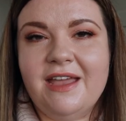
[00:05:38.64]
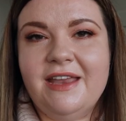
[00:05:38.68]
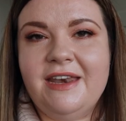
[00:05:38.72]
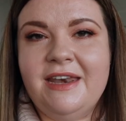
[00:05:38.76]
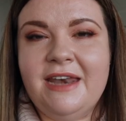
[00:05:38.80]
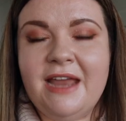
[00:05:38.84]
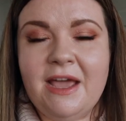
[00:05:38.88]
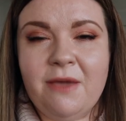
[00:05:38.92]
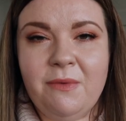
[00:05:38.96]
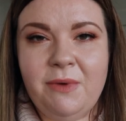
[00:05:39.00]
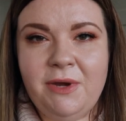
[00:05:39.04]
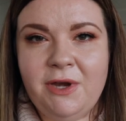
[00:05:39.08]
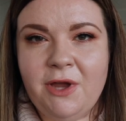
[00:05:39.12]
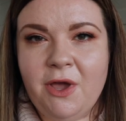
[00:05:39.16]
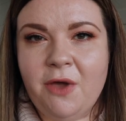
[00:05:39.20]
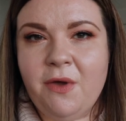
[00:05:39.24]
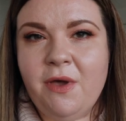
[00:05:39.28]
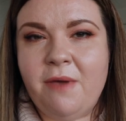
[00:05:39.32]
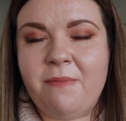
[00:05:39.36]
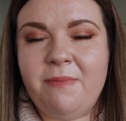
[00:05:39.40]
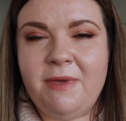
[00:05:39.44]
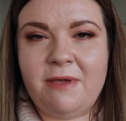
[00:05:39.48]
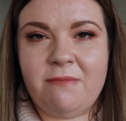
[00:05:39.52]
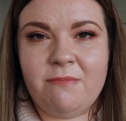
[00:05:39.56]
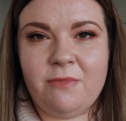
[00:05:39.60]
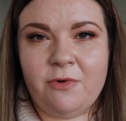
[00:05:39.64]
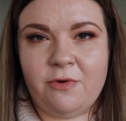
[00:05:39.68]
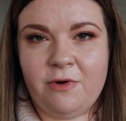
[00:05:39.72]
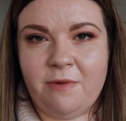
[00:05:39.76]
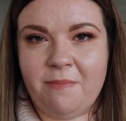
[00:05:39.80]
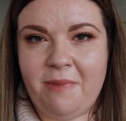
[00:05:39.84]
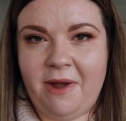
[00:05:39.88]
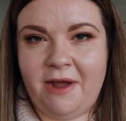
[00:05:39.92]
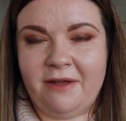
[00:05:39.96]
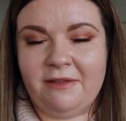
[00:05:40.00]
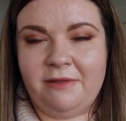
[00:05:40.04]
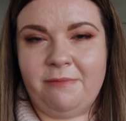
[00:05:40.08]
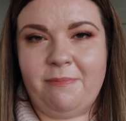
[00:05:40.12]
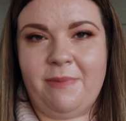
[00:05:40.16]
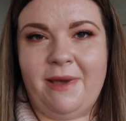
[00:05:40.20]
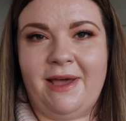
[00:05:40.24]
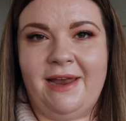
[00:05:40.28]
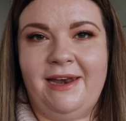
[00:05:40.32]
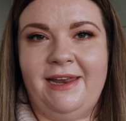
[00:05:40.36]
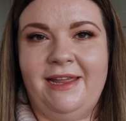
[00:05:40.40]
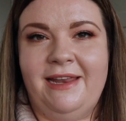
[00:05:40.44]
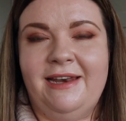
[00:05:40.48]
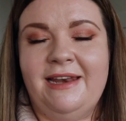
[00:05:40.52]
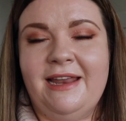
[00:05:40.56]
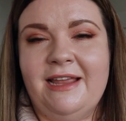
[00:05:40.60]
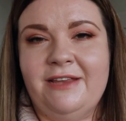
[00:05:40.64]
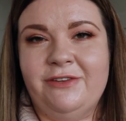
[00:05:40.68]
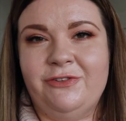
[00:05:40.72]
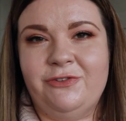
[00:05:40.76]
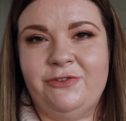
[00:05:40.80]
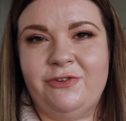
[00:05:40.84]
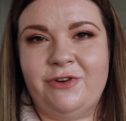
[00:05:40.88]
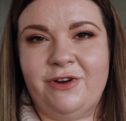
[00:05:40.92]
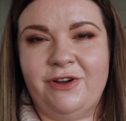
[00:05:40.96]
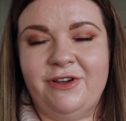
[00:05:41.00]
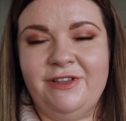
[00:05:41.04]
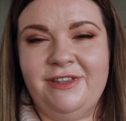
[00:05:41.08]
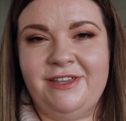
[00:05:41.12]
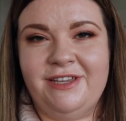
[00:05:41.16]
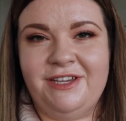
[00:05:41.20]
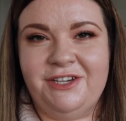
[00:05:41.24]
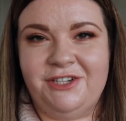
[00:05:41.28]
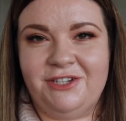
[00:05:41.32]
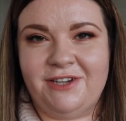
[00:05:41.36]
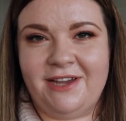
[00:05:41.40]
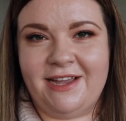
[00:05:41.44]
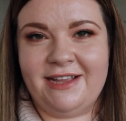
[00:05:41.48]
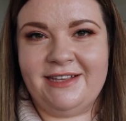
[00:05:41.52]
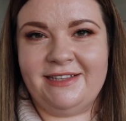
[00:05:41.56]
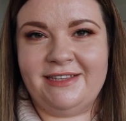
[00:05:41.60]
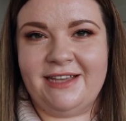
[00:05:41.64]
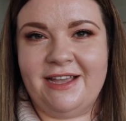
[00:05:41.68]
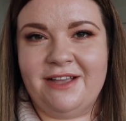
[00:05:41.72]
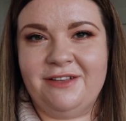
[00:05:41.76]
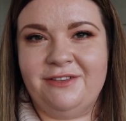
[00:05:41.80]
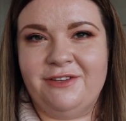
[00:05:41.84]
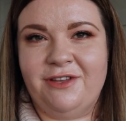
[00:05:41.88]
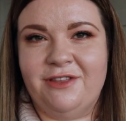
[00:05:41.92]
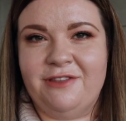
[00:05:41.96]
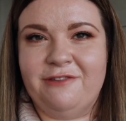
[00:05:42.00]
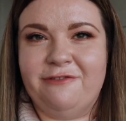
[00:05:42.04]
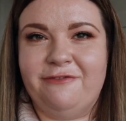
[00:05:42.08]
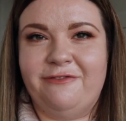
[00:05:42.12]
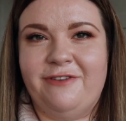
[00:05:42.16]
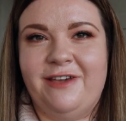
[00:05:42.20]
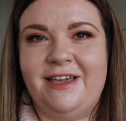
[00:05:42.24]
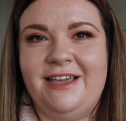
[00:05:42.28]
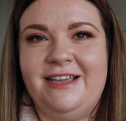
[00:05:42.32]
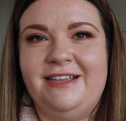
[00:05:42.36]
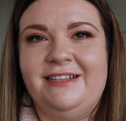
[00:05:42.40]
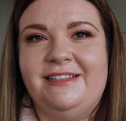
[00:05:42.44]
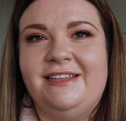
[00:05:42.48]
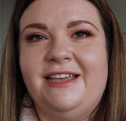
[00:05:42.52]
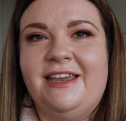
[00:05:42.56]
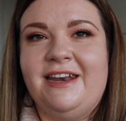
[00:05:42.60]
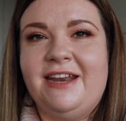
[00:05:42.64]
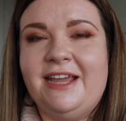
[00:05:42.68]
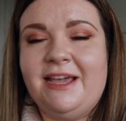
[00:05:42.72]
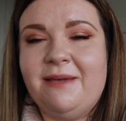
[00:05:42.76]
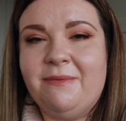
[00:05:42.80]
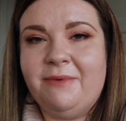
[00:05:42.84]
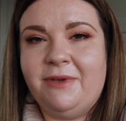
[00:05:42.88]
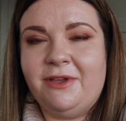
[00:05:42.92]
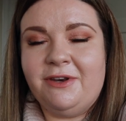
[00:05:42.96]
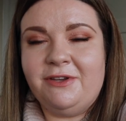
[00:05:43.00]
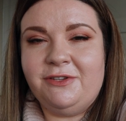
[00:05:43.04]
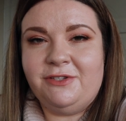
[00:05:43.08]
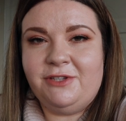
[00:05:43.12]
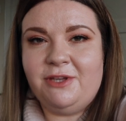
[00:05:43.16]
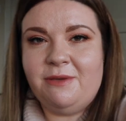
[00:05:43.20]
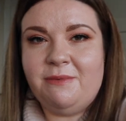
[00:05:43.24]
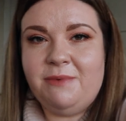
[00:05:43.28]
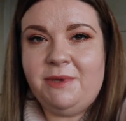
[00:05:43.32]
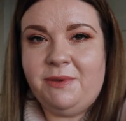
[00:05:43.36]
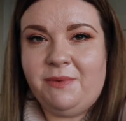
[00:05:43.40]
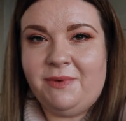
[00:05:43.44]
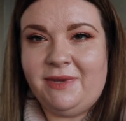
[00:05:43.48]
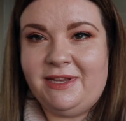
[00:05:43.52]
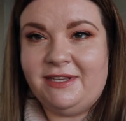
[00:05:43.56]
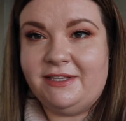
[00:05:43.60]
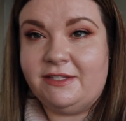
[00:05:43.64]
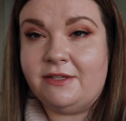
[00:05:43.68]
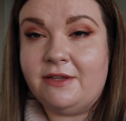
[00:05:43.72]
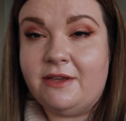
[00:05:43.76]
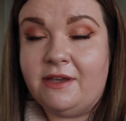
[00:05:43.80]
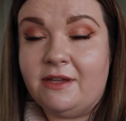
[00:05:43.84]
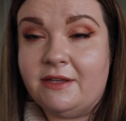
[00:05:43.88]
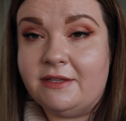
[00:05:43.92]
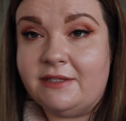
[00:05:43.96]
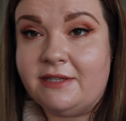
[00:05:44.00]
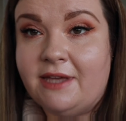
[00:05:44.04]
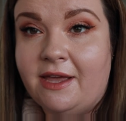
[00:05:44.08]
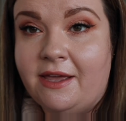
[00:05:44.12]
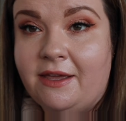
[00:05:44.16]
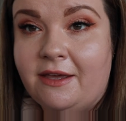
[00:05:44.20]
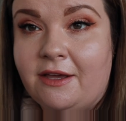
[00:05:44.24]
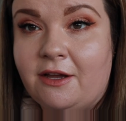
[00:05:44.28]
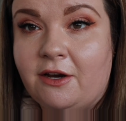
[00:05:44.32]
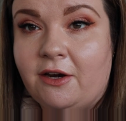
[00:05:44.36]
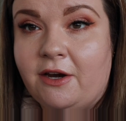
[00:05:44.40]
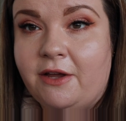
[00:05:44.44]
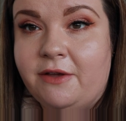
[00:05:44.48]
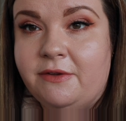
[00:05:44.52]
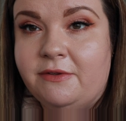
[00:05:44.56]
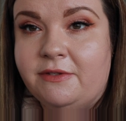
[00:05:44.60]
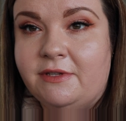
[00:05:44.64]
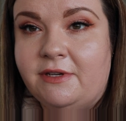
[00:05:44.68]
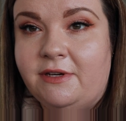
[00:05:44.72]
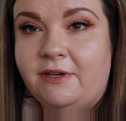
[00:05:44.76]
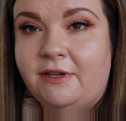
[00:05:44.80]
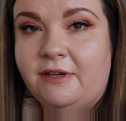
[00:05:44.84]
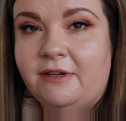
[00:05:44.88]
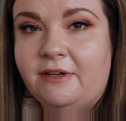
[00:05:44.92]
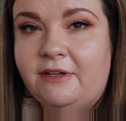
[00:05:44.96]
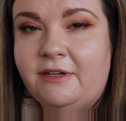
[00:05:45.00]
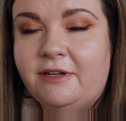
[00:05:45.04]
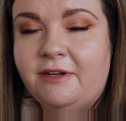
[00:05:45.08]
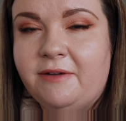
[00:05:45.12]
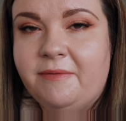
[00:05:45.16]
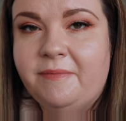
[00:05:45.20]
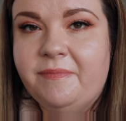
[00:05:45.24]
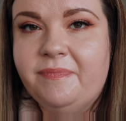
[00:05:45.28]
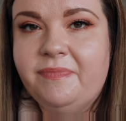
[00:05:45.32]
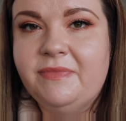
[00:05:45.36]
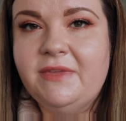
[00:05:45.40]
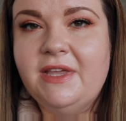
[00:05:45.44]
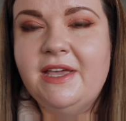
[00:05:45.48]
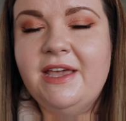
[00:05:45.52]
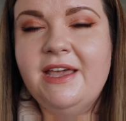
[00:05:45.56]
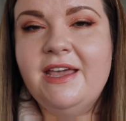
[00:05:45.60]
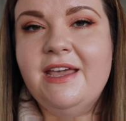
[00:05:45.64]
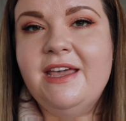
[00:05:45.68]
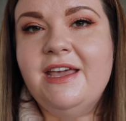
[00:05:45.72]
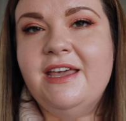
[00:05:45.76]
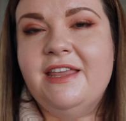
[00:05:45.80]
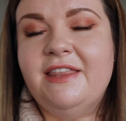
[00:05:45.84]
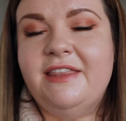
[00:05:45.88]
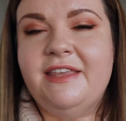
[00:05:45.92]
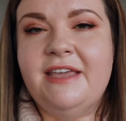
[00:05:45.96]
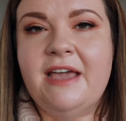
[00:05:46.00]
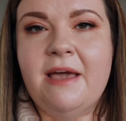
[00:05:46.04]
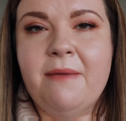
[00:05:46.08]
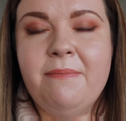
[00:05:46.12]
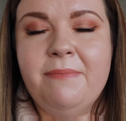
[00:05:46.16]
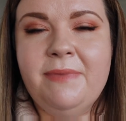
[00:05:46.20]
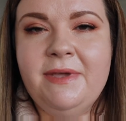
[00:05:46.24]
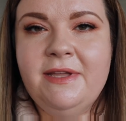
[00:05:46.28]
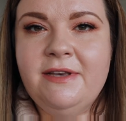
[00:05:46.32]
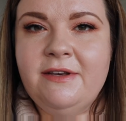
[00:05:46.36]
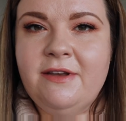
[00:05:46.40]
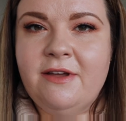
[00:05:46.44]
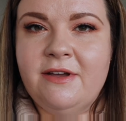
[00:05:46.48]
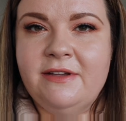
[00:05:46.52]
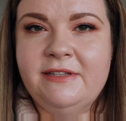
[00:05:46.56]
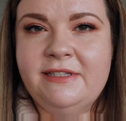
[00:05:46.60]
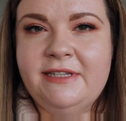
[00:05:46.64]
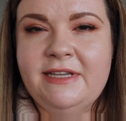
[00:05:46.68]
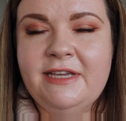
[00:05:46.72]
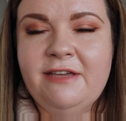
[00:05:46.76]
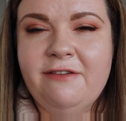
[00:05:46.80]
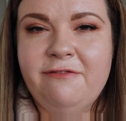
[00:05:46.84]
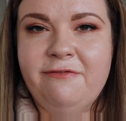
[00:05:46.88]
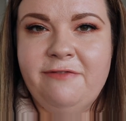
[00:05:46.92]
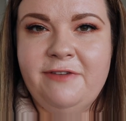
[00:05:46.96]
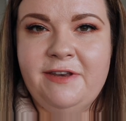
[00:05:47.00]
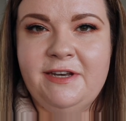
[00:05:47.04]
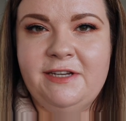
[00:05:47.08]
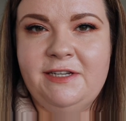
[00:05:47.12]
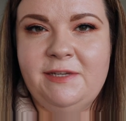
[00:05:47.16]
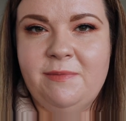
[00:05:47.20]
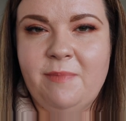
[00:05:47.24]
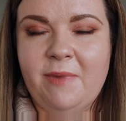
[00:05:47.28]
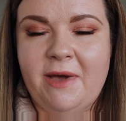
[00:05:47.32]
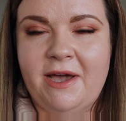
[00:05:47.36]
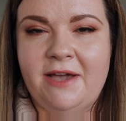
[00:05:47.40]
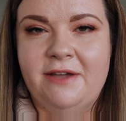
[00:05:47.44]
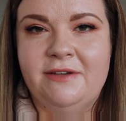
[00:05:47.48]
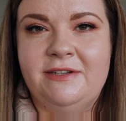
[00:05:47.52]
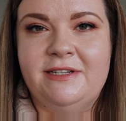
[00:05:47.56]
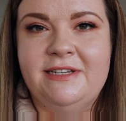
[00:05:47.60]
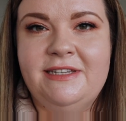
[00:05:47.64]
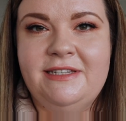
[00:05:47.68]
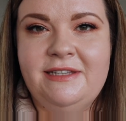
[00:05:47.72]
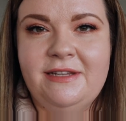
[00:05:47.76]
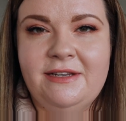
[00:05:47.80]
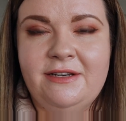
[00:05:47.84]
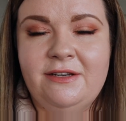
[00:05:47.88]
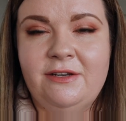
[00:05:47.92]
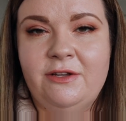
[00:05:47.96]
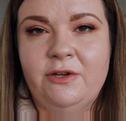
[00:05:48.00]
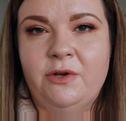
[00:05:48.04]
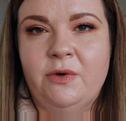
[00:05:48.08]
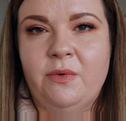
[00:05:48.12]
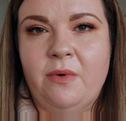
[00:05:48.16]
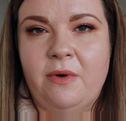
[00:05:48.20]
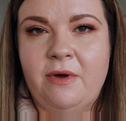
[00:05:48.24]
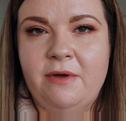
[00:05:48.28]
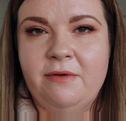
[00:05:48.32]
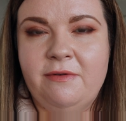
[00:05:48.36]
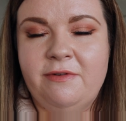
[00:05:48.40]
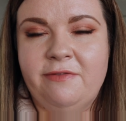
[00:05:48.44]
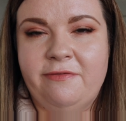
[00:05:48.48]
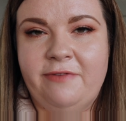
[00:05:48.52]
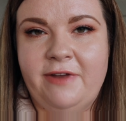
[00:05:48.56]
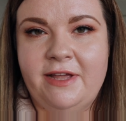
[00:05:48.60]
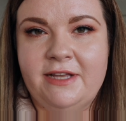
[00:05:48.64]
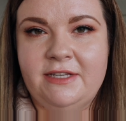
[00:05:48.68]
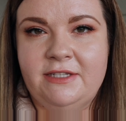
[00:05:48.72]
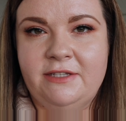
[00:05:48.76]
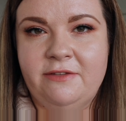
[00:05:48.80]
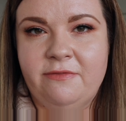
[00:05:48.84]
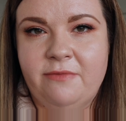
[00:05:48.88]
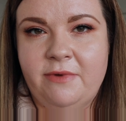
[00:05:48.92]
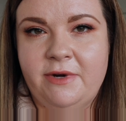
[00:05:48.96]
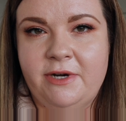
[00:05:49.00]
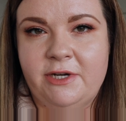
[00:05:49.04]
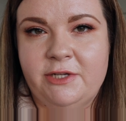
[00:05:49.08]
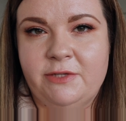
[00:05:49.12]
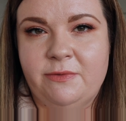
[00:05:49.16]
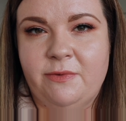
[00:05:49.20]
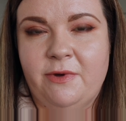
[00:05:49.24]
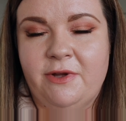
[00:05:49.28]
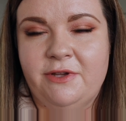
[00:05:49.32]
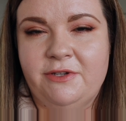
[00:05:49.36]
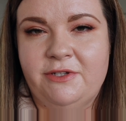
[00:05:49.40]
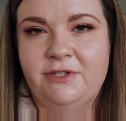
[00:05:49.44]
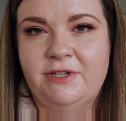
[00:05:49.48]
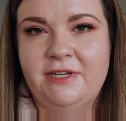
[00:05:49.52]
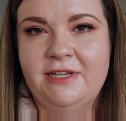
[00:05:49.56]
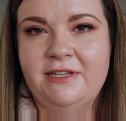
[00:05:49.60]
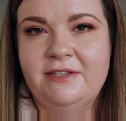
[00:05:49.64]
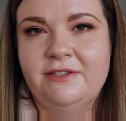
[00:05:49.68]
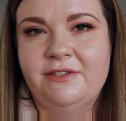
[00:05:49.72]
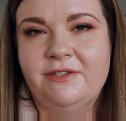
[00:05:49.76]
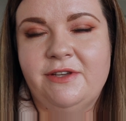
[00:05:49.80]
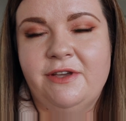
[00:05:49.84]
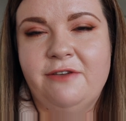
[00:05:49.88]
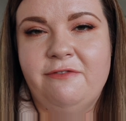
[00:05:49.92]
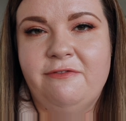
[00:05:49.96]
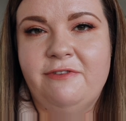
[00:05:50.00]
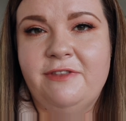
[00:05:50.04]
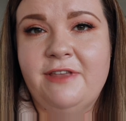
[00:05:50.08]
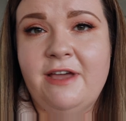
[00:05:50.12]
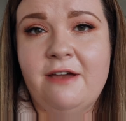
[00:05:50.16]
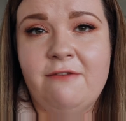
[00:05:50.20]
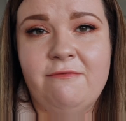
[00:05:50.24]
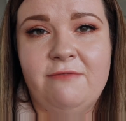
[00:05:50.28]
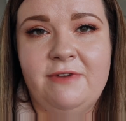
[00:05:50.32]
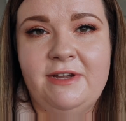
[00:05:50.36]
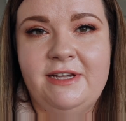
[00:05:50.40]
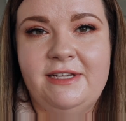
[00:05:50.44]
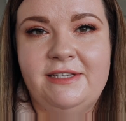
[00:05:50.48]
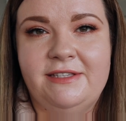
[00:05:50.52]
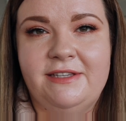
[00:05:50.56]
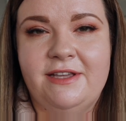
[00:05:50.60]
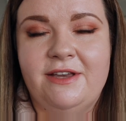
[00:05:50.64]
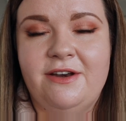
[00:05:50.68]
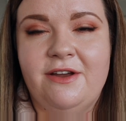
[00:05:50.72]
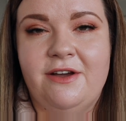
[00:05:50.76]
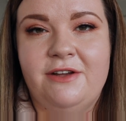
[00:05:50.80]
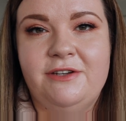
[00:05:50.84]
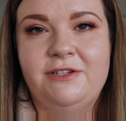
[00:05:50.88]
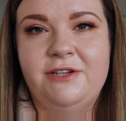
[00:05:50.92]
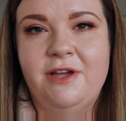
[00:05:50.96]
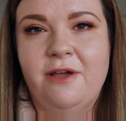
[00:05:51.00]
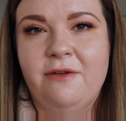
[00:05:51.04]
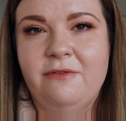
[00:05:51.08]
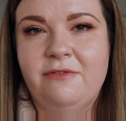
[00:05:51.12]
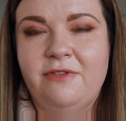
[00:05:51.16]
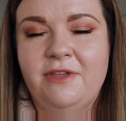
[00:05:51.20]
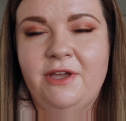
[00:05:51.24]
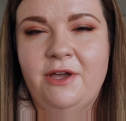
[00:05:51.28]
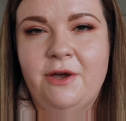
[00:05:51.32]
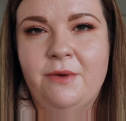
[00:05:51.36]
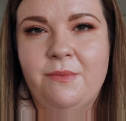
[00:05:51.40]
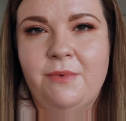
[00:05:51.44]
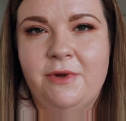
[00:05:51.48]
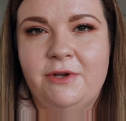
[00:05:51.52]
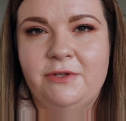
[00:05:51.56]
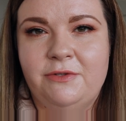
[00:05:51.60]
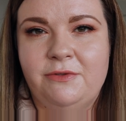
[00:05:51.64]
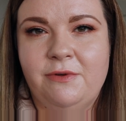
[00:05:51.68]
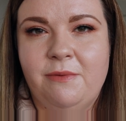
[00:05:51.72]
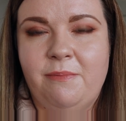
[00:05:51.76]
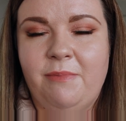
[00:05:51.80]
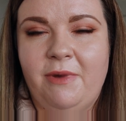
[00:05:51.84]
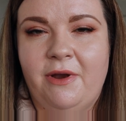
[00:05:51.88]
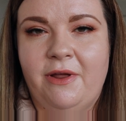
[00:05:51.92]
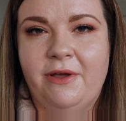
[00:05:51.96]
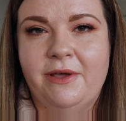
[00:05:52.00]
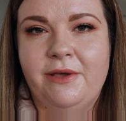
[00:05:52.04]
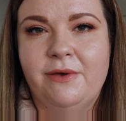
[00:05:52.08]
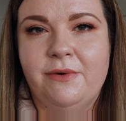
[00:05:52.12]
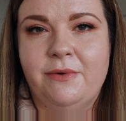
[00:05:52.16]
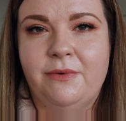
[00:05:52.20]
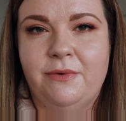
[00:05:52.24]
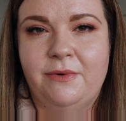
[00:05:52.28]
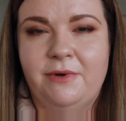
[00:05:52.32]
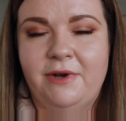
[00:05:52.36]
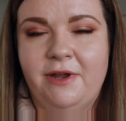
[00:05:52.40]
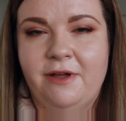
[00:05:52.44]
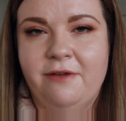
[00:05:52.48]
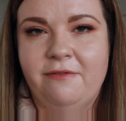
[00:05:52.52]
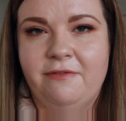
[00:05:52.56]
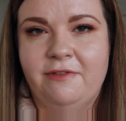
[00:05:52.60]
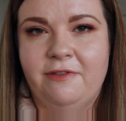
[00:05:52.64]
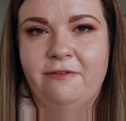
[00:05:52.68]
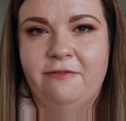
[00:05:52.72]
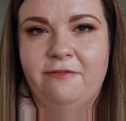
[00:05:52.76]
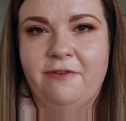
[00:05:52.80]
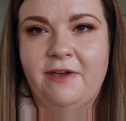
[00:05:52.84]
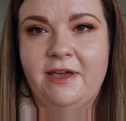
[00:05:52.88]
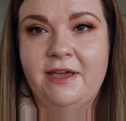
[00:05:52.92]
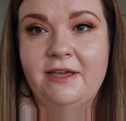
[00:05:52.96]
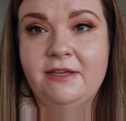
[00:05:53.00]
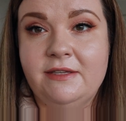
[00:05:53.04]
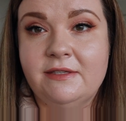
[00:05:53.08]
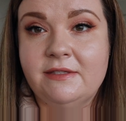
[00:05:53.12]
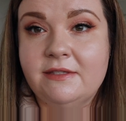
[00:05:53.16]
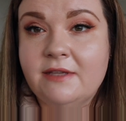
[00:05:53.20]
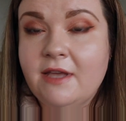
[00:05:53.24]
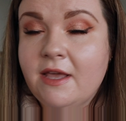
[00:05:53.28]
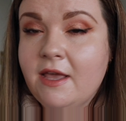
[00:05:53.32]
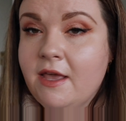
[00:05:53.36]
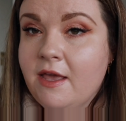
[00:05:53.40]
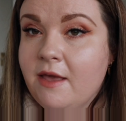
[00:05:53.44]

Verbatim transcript: Now we know a bit more about the palette, let's try these shades out on the face, and I am going to zoom you in so you can take a closer look. The Ambient Lighting Infinity Powder did look quite reflective when I swatched it, so for that reason I don't think I want to apply it all over the face,